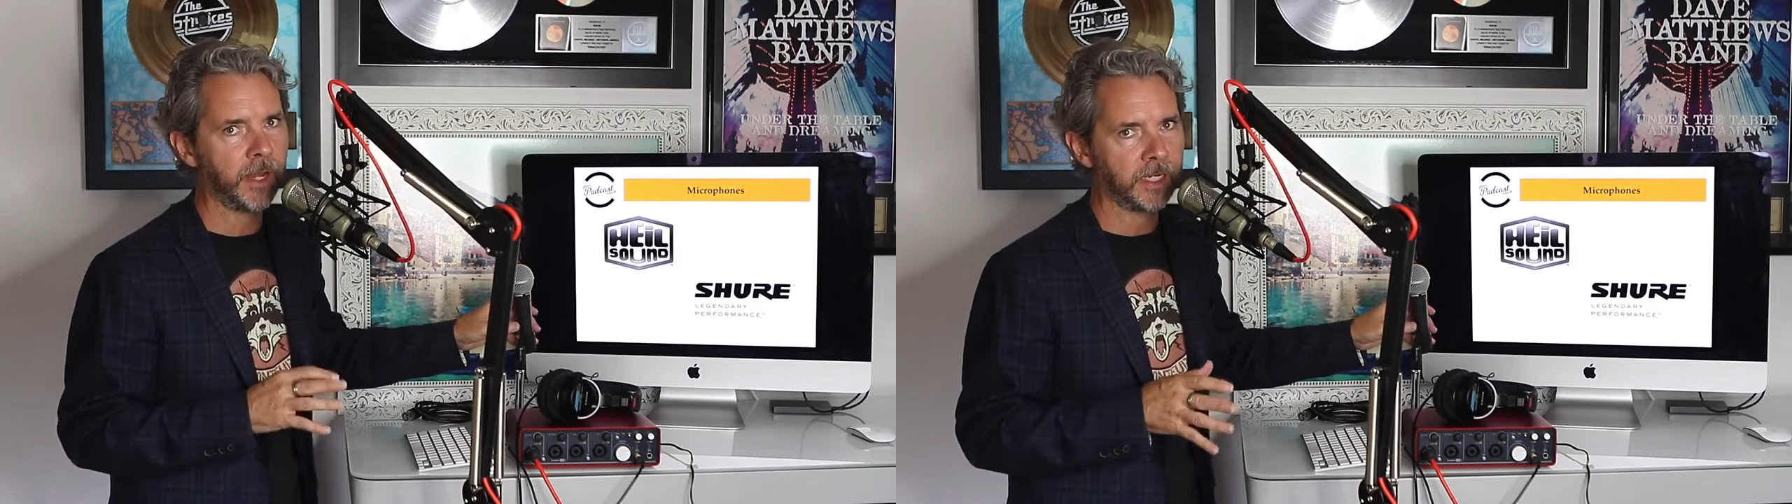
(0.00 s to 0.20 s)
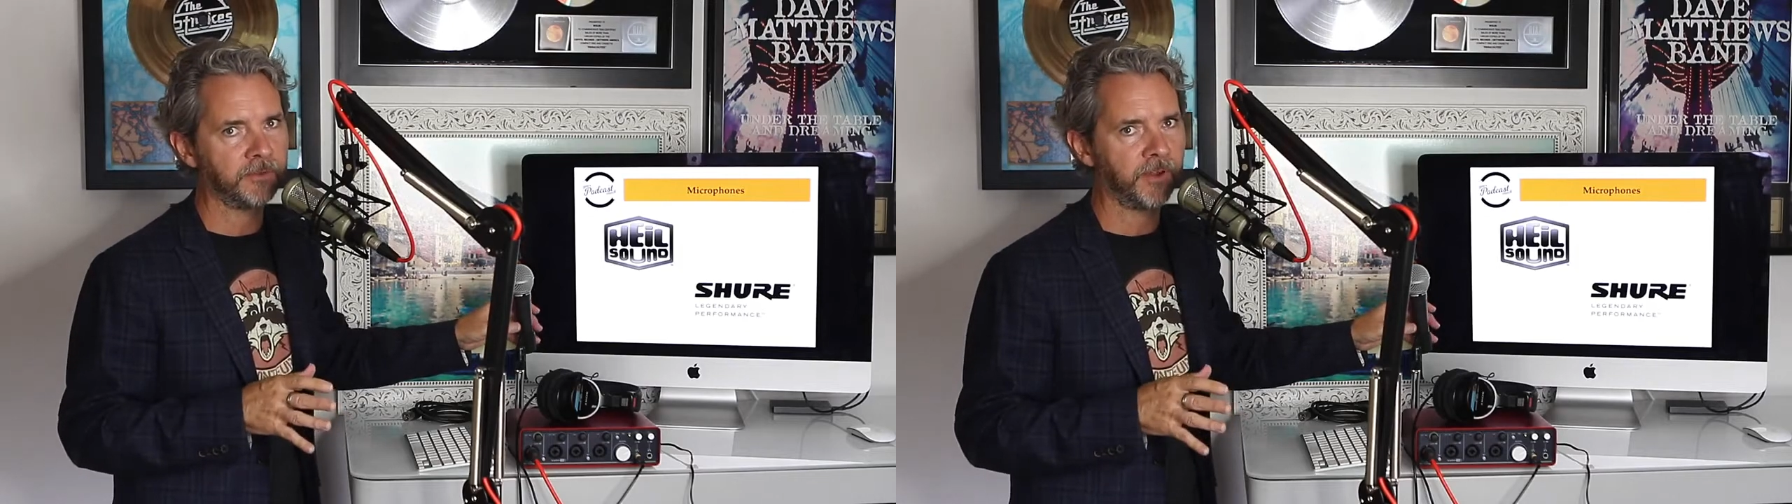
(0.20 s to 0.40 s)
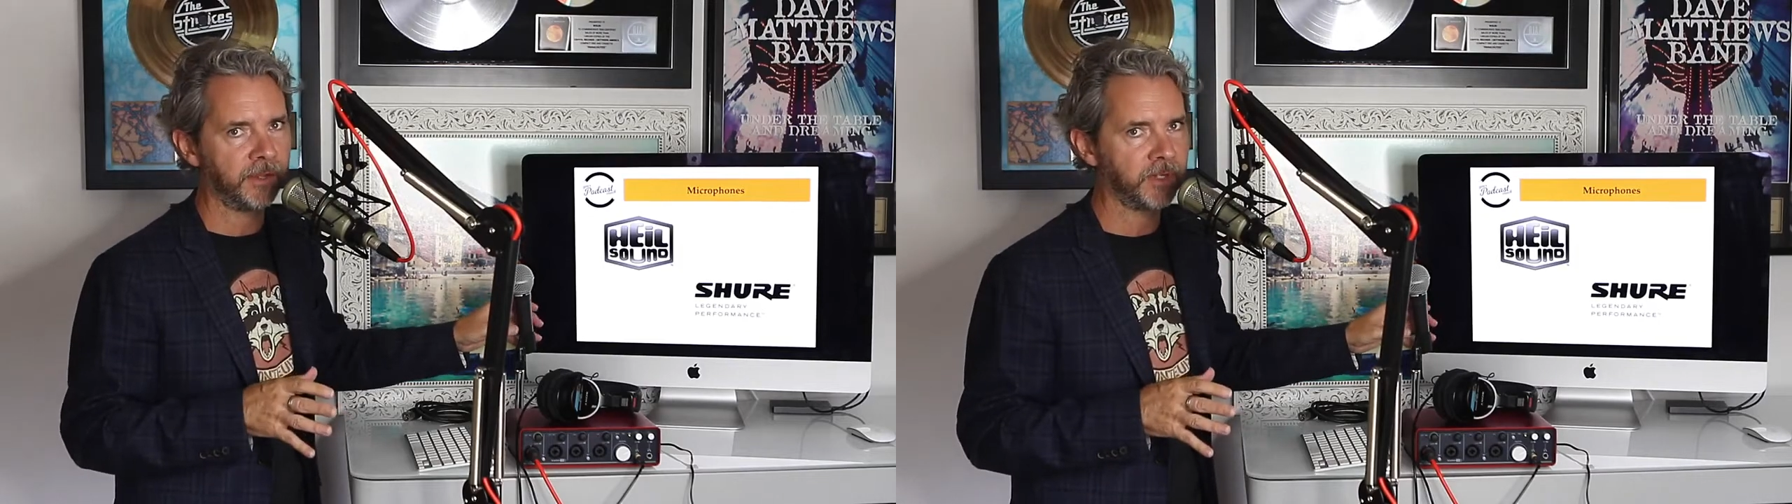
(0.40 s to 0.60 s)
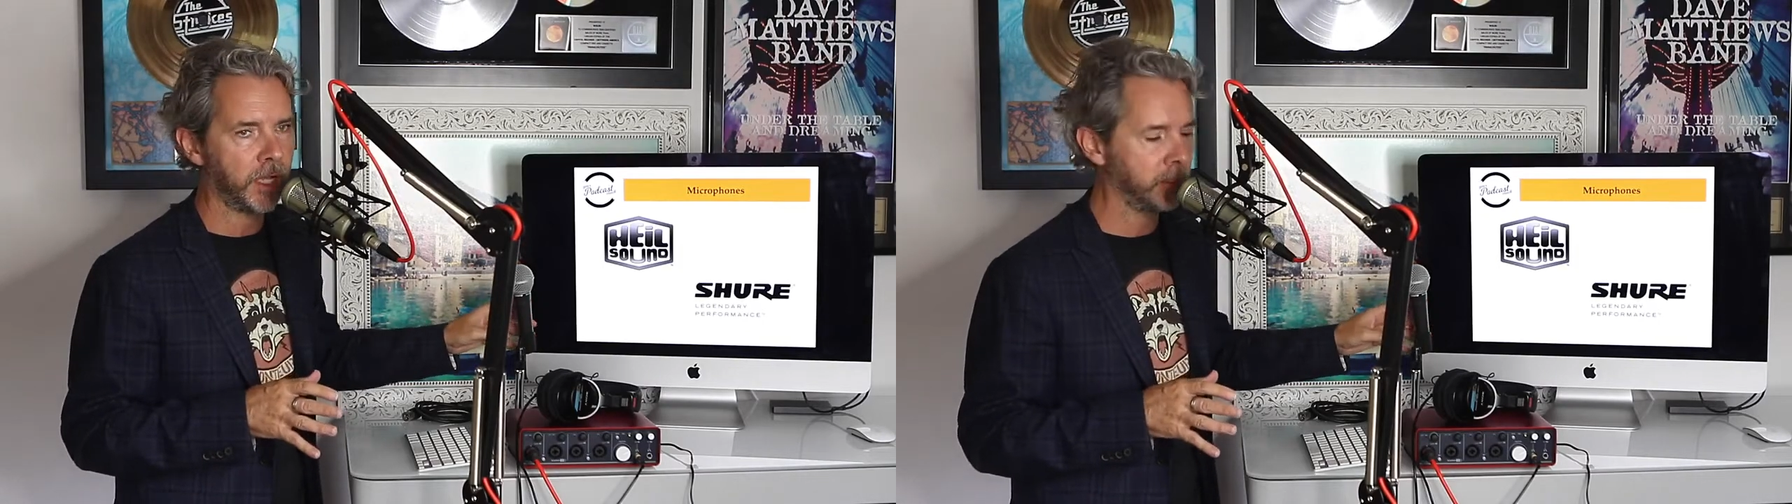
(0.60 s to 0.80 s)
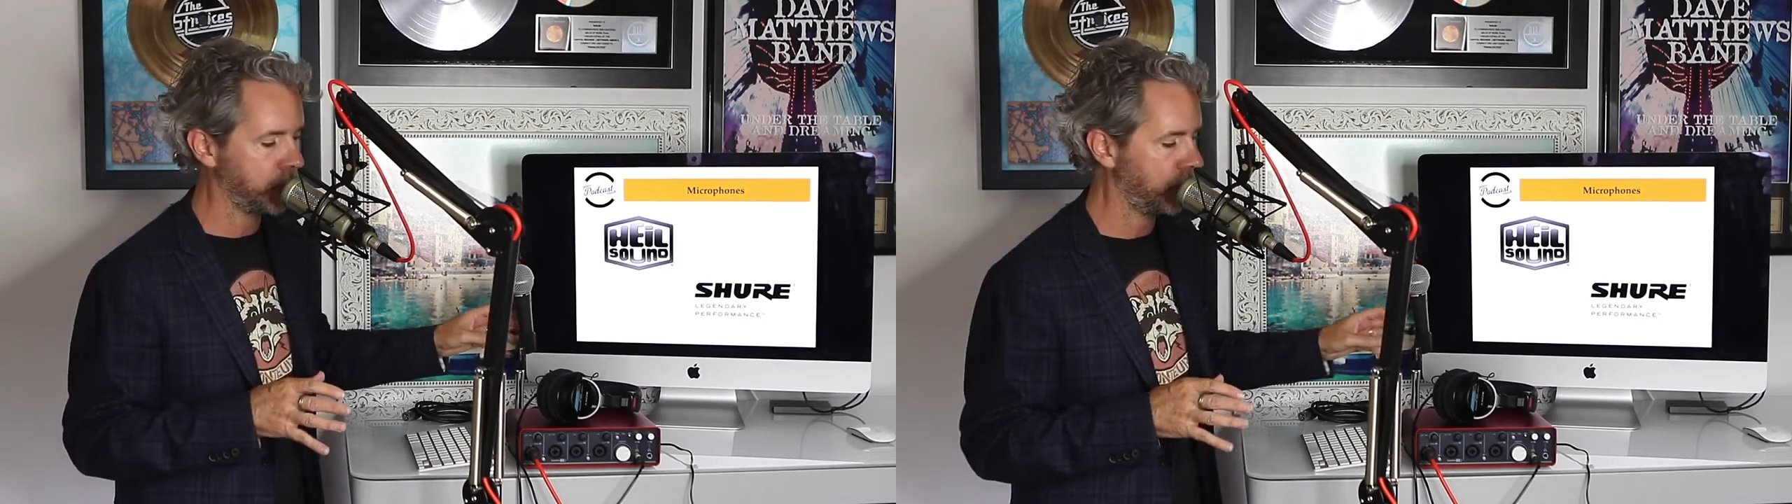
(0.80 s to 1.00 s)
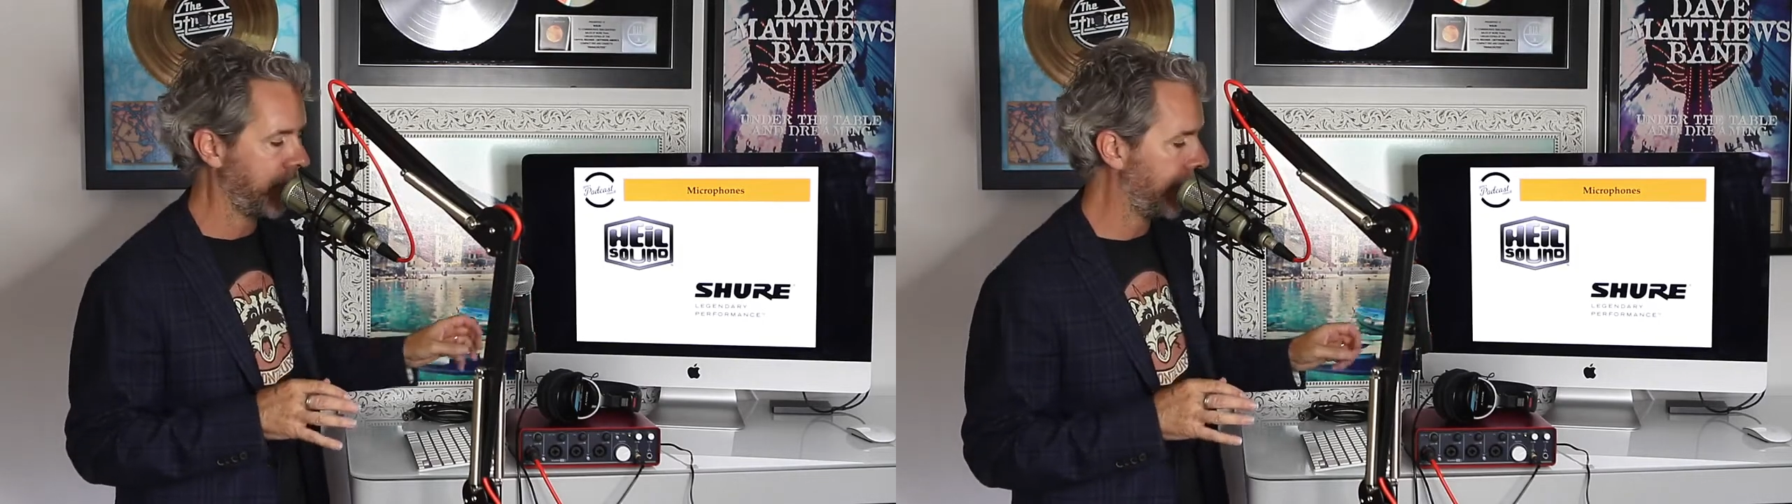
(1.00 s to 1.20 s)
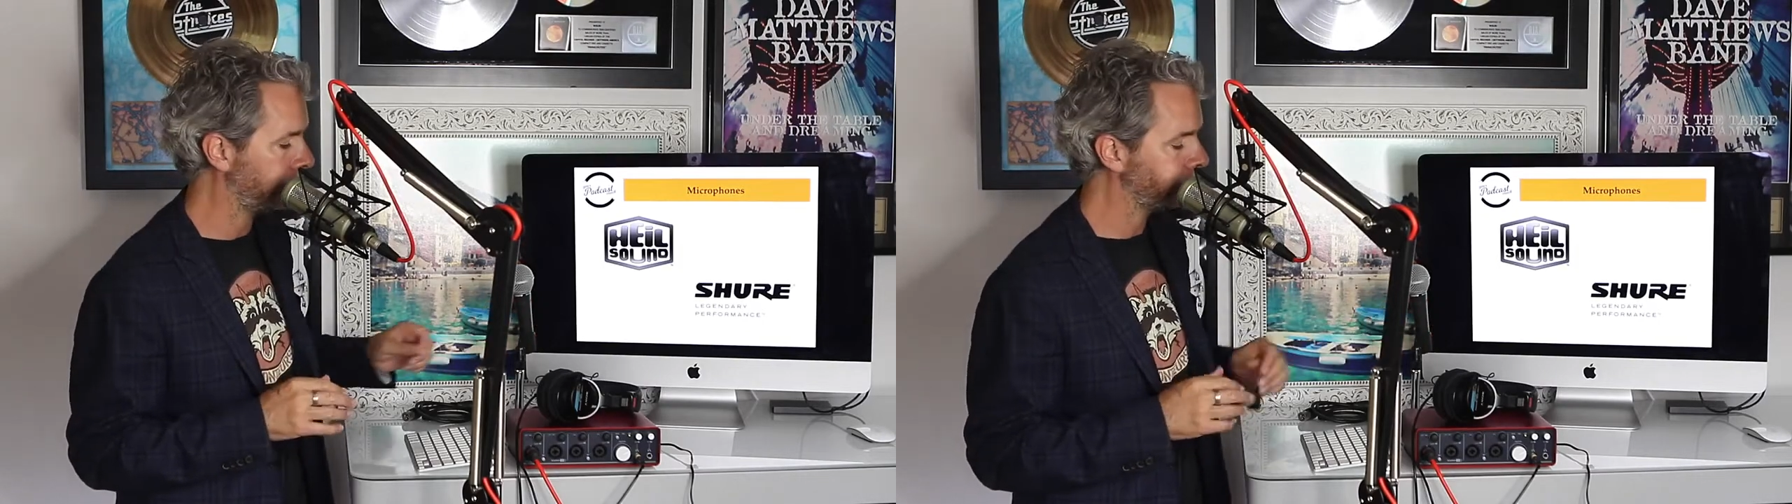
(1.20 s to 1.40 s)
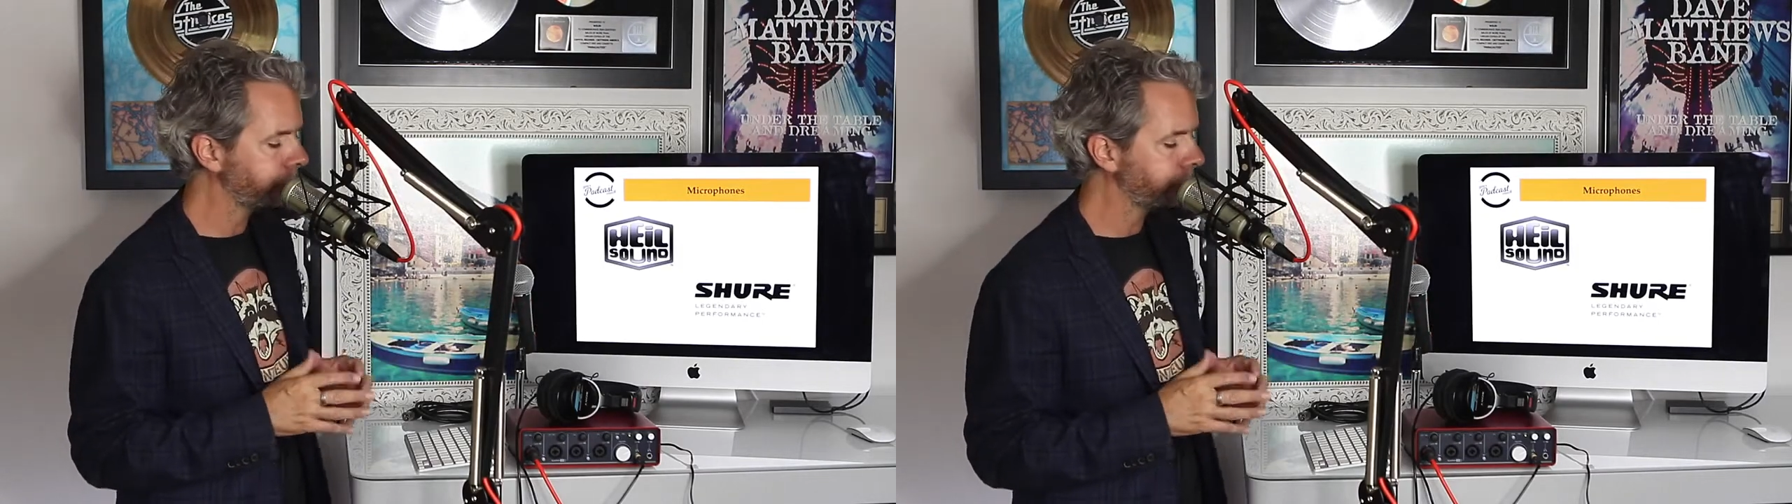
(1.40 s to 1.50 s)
$95 with that.